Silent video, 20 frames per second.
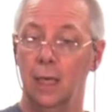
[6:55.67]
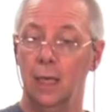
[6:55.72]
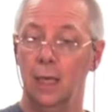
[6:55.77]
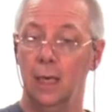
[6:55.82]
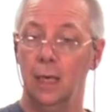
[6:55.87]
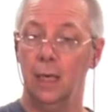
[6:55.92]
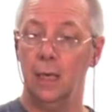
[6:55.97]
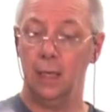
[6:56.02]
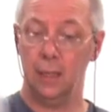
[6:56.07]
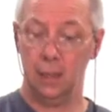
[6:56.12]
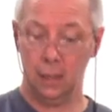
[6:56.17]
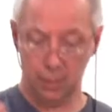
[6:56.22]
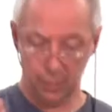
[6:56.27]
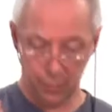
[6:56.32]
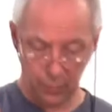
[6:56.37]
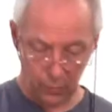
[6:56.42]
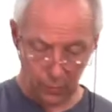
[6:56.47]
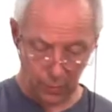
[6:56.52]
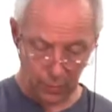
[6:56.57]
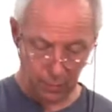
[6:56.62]
I
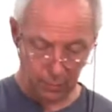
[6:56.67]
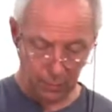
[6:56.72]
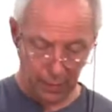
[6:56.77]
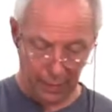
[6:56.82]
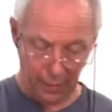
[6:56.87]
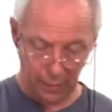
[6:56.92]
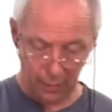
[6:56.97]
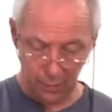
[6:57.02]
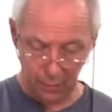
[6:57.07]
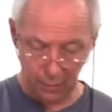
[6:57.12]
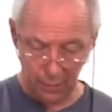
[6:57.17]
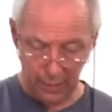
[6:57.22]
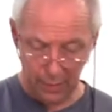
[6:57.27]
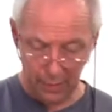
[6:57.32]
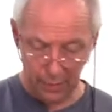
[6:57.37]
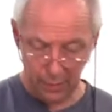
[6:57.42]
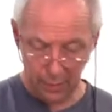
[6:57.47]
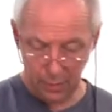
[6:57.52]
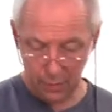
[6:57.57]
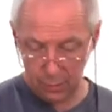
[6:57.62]
bought packets of
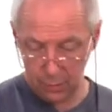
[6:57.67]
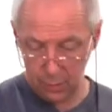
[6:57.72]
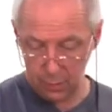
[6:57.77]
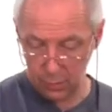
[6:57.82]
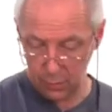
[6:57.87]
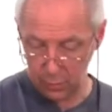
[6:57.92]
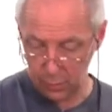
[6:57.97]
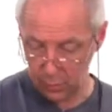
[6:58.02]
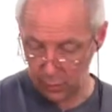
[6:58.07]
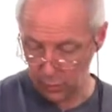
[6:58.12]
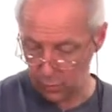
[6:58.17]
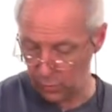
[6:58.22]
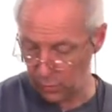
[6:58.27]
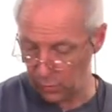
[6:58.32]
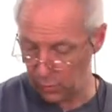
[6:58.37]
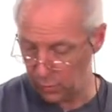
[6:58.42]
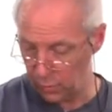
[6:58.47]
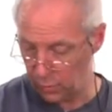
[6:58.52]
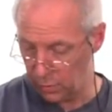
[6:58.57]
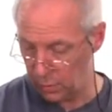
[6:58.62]
nuts,
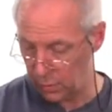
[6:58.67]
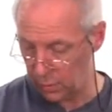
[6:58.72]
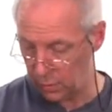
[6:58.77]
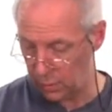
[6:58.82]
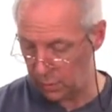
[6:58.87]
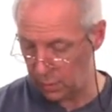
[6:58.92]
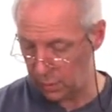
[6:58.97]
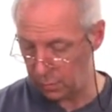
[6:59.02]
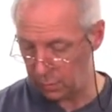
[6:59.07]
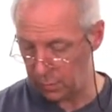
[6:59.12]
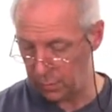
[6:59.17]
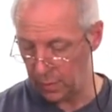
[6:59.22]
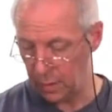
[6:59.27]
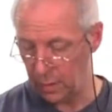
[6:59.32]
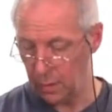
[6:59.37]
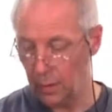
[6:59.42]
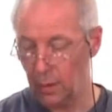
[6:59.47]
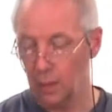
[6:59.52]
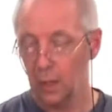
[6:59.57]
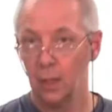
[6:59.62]
screws,
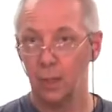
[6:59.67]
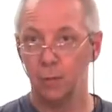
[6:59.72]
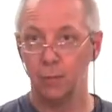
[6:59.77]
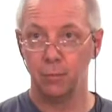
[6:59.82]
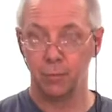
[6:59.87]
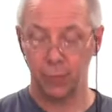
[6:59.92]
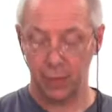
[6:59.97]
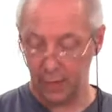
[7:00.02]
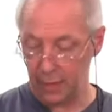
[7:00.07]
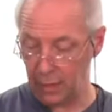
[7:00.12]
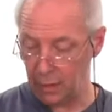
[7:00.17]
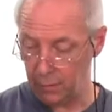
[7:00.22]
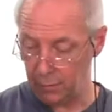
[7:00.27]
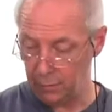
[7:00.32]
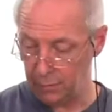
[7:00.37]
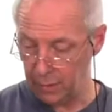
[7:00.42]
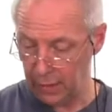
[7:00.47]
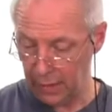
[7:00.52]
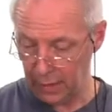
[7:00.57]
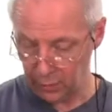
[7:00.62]
plenty
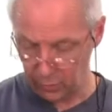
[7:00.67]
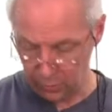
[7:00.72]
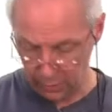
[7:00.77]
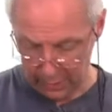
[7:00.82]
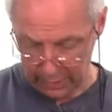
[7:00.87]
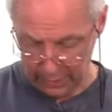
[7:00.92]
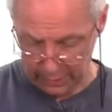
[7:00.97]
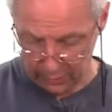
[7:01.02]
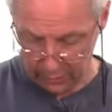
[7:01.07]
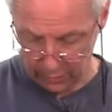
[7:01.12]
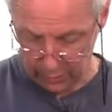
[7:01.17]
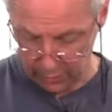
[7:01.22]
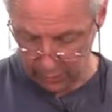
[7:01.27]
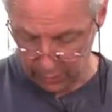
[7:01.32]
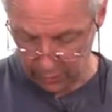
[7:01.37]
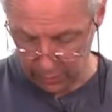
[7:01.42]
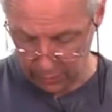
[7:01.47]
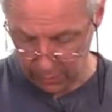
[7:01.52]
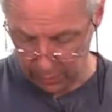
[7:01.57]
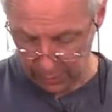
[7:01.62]
of extra nuts
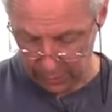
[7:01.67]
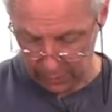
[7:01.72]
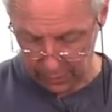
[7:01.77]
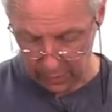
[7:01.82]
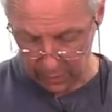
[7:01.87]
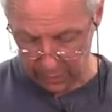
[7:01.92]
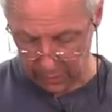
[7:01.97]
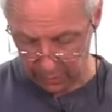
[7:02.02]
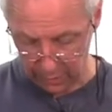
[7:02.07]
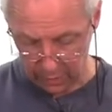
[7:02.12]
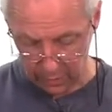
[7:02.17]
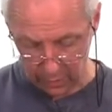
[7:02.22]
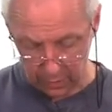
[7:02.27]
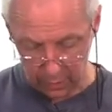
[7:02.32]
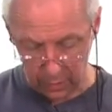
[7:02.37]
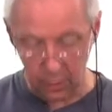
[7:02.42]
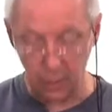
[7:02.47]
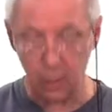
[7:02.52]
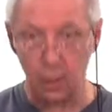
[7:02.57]
too, just to be on the safe side.